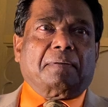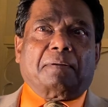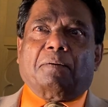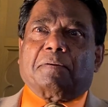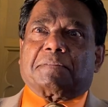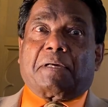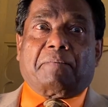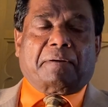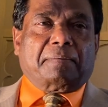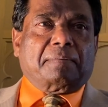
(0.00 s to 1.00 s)
No,
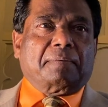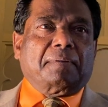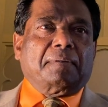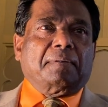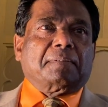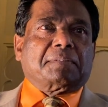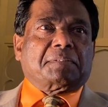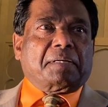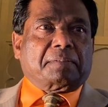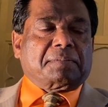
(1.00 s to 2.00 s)
seven,
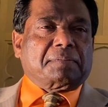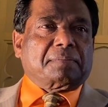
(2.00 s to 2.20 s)
six,